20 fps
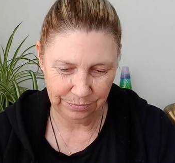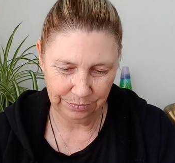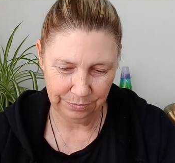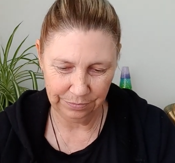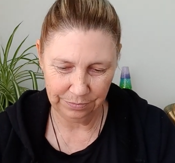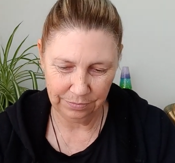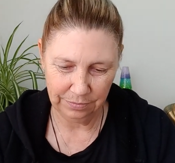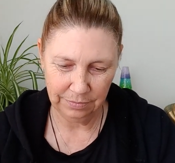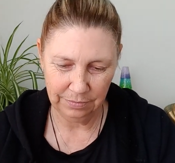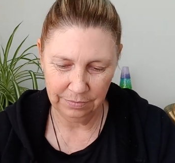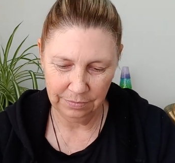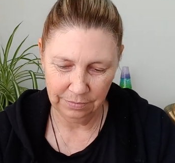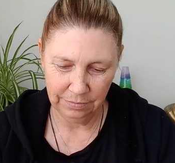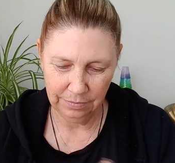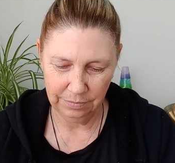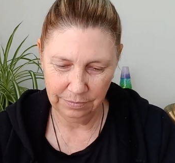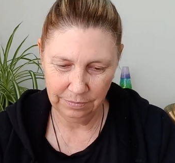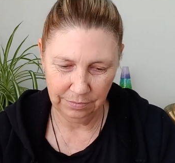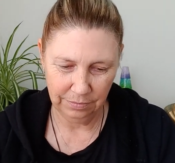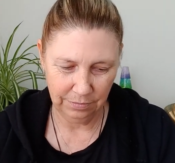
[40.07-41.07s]

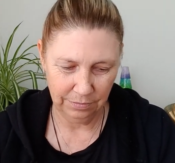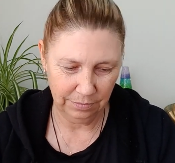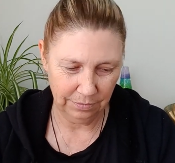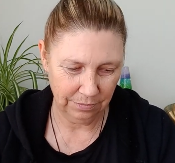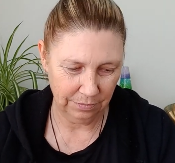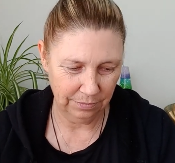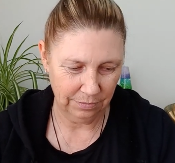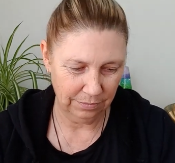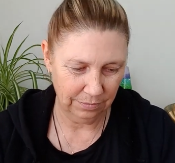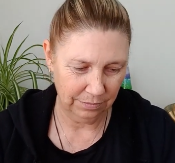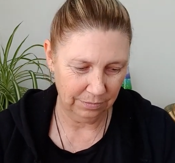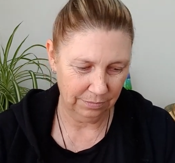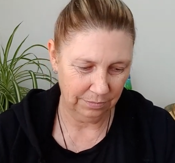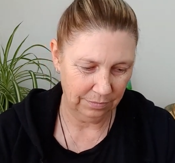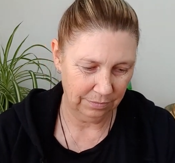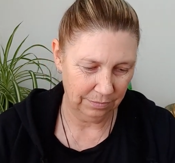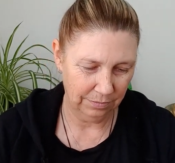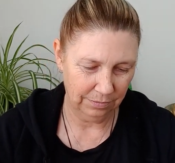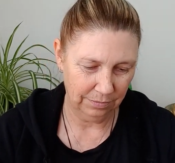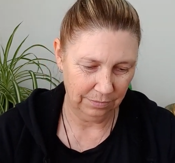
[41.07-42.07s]

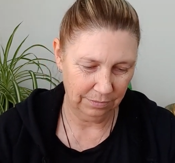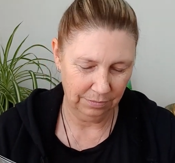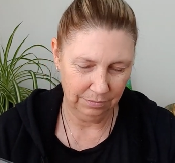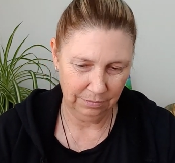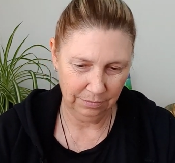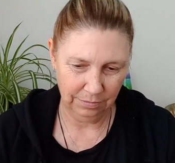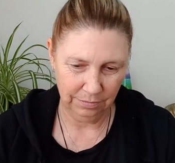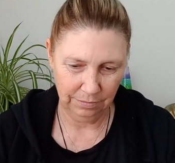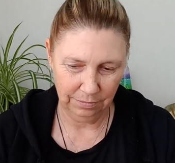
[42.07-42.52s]
(no one is talking)